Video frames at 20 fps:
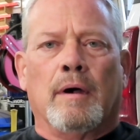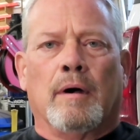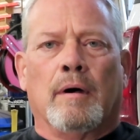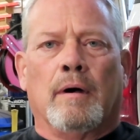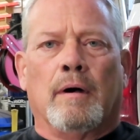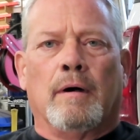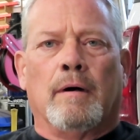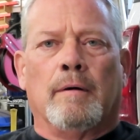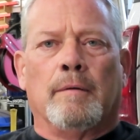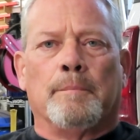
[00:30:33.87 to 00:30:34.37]

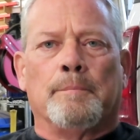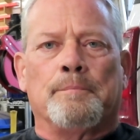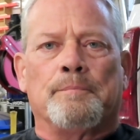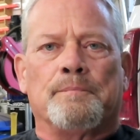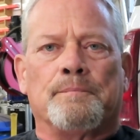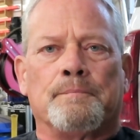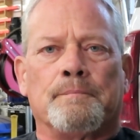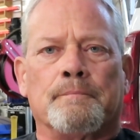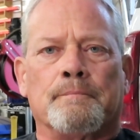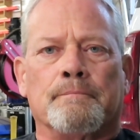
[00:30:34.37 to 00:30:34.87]

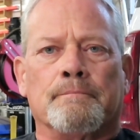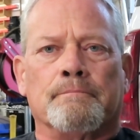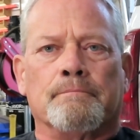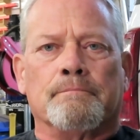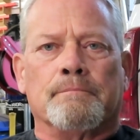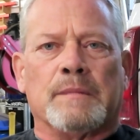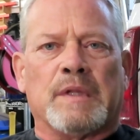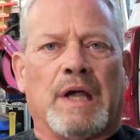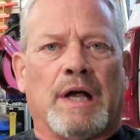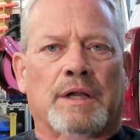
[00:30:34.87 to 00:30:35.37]

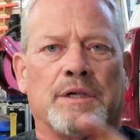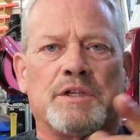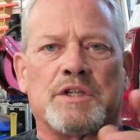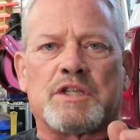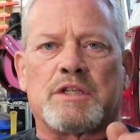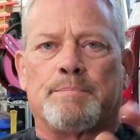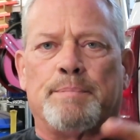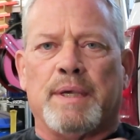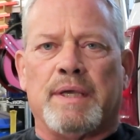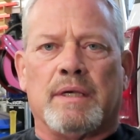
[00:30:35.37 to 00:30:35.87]
I'll
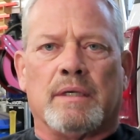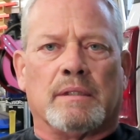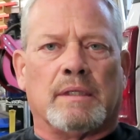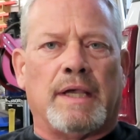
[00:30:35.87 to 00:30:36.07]
just spend a